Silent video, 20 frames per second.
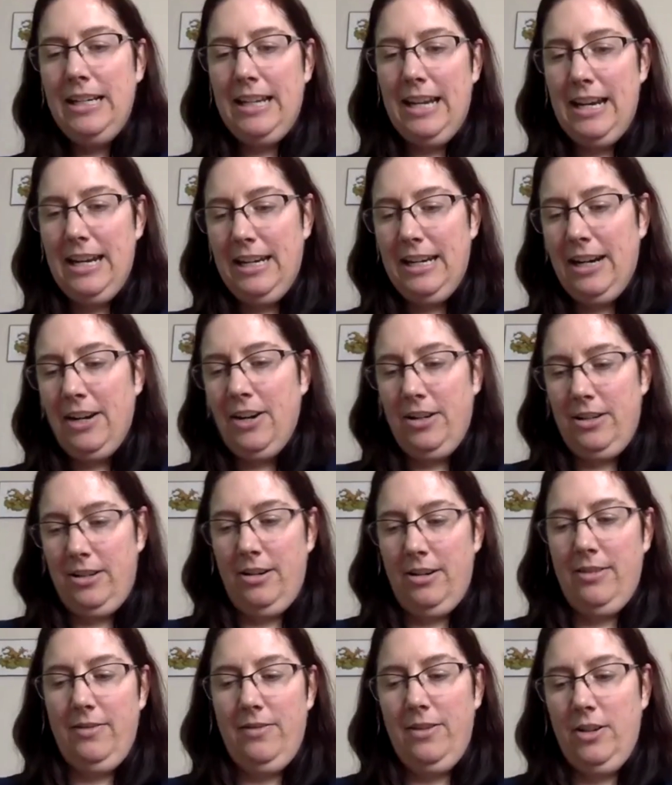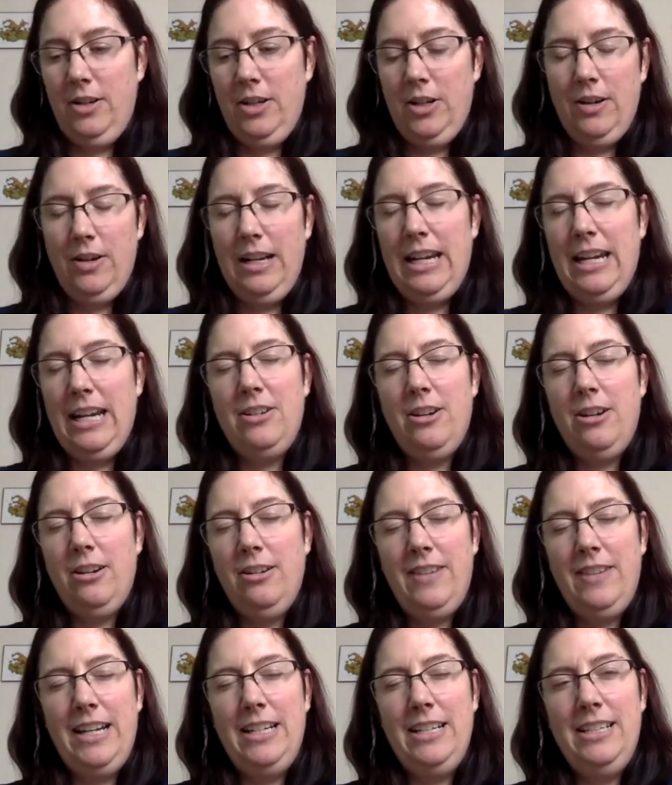a character for your gay
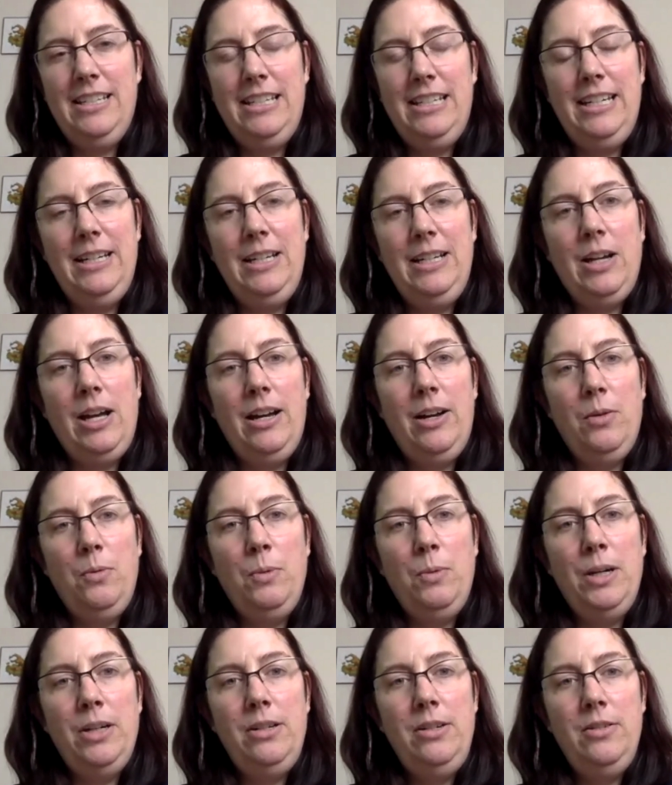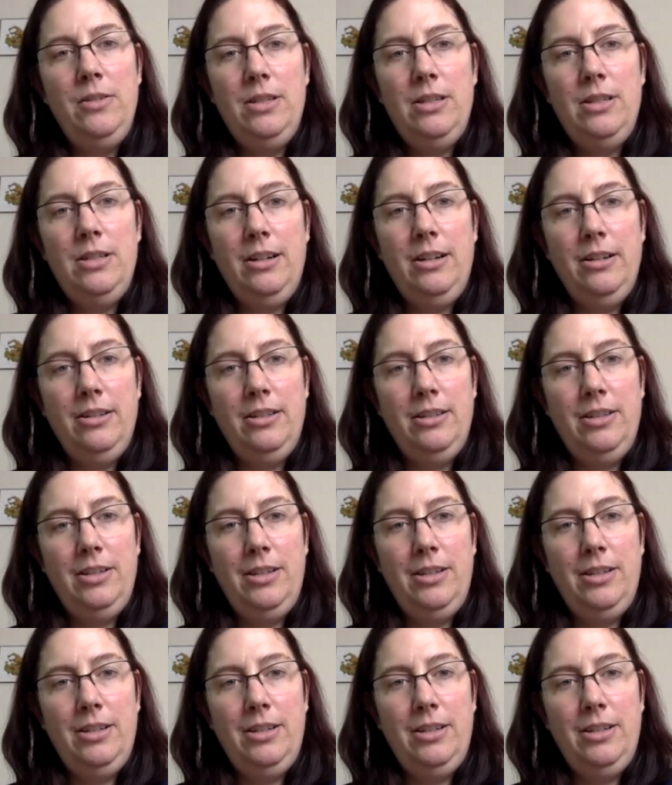dark fantasy, where do you start?